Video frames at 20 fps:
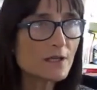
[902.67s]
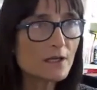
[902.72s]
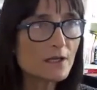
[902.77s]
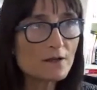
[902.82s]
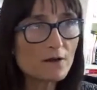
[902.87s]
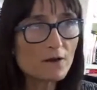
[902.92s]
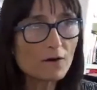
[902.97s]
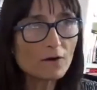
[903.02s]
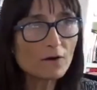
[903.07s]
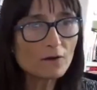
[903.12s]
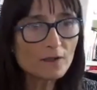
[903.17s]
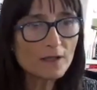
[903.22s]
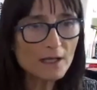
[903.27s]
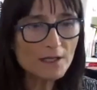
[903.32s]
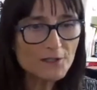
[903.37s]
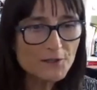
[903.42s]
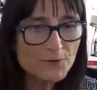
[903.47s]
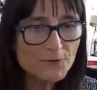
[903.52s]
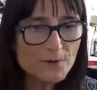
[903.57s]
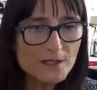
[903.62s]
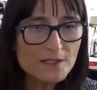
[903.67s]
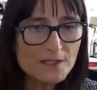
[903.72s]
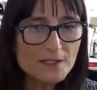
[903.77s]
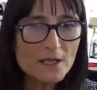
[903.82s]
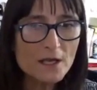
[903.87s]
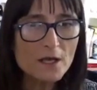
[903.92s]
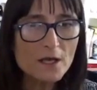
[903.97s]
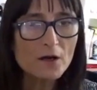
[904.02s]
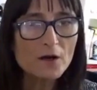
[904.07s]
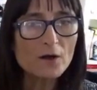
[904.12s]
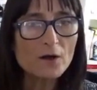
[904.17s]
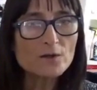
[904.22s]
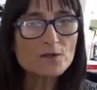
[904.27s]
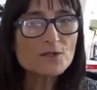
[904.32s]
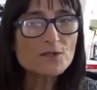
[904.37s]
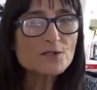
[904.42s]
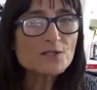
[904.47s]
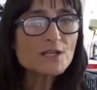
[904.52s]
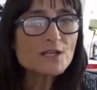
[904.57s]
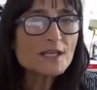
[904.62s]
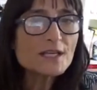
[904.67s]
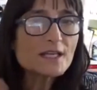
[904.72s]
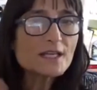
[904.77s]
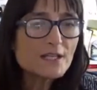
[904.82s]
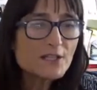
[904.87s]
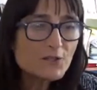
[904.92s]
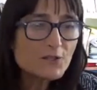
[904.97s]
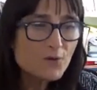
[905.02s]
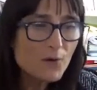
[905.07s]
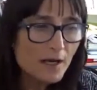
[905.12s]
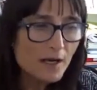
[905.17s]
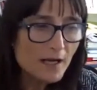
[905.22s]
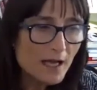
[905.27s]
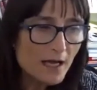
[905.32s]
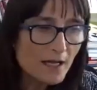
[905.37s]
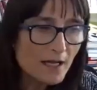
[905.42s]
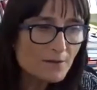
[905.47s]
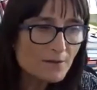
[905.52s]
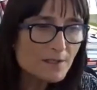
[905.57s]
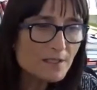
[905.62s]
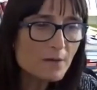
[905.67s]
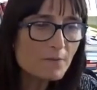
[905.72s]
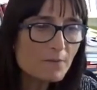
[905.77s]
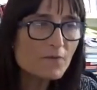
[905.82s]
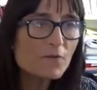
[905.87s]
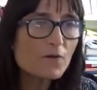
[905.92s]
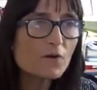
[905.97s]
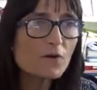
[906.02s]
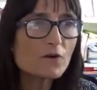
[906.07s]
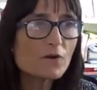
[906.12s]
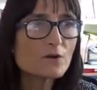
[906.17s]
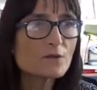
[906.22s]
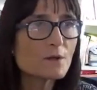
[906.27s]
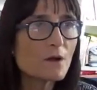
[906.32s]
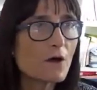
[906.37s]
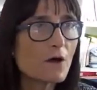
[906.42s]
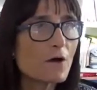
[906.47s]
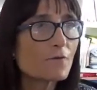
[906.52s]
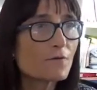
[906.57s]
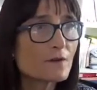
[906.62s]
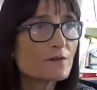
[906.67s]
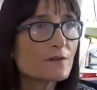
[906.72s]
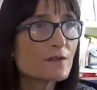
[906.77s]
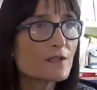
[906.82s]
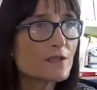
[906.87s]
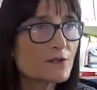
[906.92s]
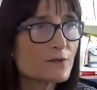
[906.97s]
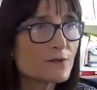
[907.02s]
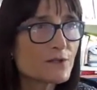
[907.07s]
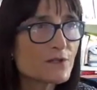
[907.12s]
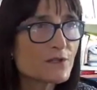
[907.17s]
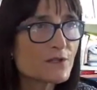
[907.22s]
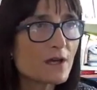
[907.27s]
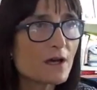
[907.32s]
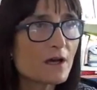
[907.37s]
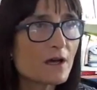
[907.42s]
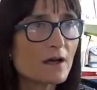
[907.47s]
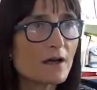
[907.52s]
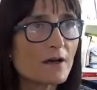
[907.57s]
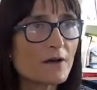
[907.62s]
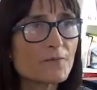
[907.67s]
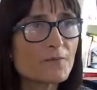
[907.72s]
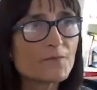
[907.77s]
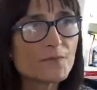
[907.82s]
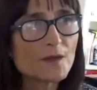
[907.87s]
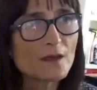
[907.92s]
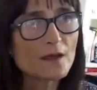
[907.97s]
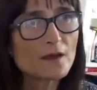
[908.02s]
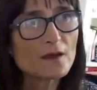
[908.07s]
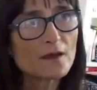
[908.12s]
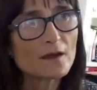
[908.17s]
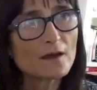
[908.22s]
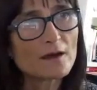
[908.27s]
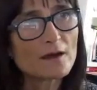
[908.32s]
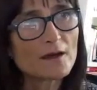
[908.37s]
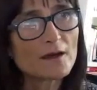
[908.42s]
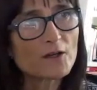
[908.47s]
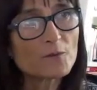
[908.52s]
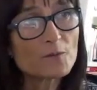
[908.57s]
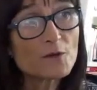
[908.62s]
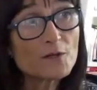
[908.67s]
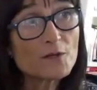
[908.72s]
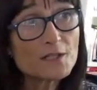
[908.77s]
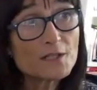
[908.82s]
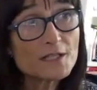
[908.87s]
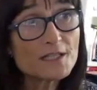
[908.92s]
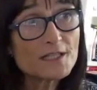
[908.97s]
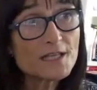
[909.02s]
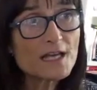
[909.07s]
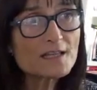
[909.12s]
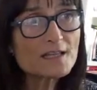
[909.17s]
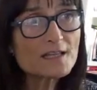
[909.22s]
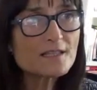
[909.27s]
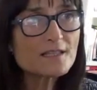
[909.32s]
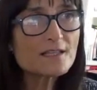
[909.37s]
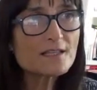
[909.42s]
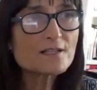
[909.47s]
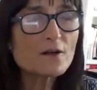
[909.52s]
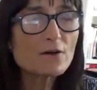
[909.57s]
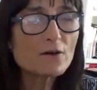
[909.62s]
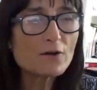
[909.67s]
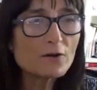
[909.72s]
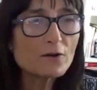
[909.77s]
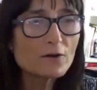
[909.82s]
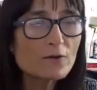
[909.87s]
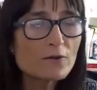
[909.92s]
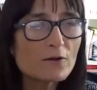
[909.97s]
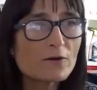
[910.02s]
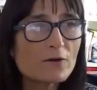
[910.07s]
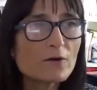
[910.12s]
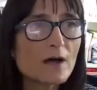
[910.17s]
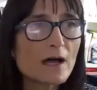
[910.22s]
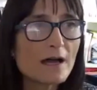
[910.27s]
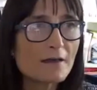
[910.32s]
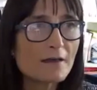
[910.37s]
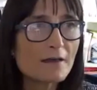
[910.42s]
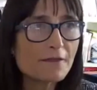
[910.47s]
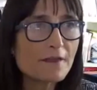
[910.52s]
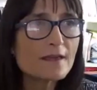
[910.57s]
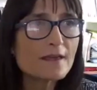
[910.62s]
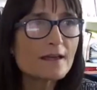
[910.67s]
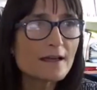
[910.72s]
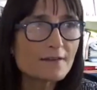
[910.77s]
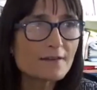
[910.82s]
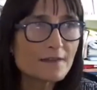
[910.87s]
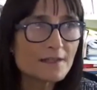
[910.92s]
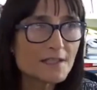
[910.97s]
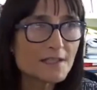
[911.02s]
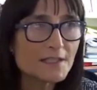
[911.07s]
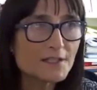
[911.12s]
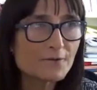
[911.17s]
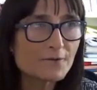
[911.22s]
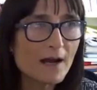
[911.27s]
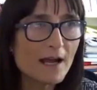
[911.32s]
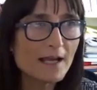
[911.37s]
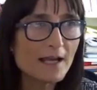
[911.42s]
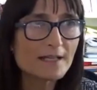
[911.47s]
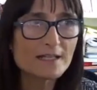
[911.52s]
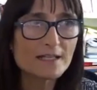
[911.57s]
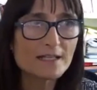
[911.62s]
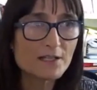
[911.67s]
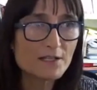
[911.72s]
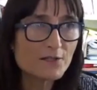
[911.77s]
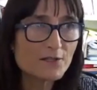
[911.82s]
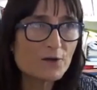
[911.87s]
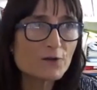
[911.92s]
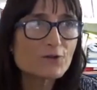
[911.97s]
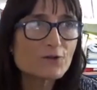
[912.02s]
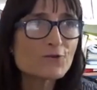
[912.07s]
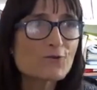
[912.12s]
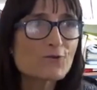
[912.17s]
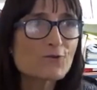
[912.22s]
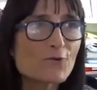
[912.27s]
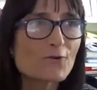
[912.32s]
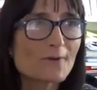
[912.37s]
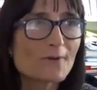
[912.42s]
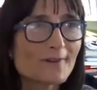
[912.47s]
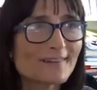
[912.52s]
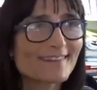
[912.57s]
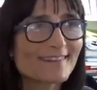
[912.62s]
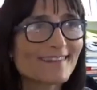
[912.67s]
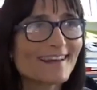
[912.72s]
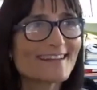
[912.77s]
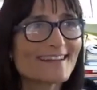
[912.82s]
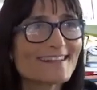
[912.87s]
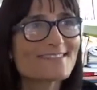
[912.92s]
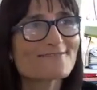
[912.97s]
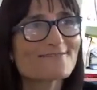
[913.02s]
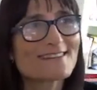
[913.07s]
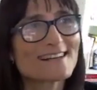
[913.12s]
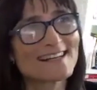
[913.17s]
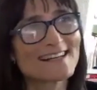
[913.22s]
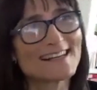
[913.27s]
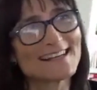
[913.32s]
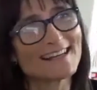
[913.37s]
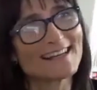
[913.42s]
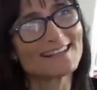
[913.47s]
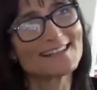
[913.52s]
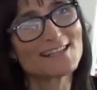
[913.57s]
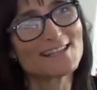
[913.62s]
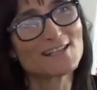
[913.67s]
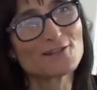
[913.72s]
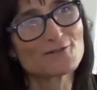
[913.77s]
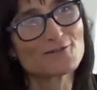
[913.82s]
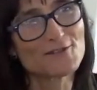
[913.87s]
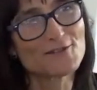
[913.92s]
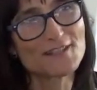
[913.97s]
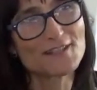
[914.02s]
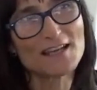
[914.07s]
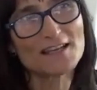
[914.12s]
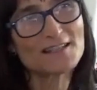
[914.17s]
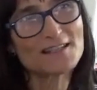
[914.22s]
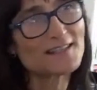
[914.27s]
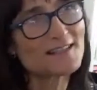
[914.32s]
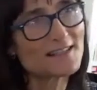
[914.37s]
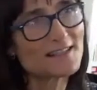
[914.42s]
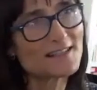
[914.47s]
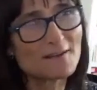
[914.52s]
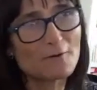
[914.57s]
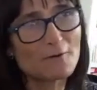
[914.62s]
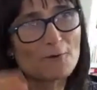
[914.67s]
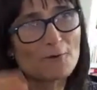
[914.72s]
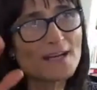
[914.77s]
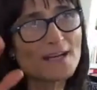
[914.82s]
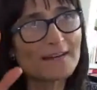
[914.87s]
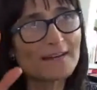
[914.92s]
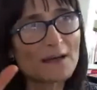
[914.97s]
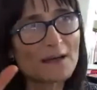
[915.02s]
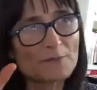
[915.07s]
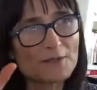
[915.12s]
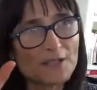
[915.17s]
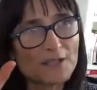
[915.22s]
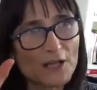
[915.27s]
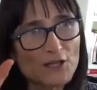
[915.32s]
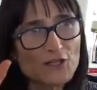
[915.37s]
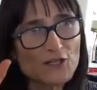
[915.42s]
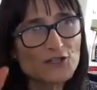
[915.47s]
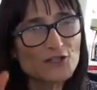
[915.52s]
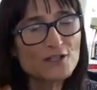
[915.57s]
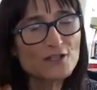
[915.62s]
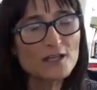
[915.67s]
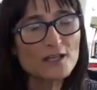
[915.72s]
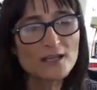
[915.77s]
in all countries, also taking into account some forms of indigenous community justice, although I think, and this is right, is not true that is really indigenous justice, is a readaptation.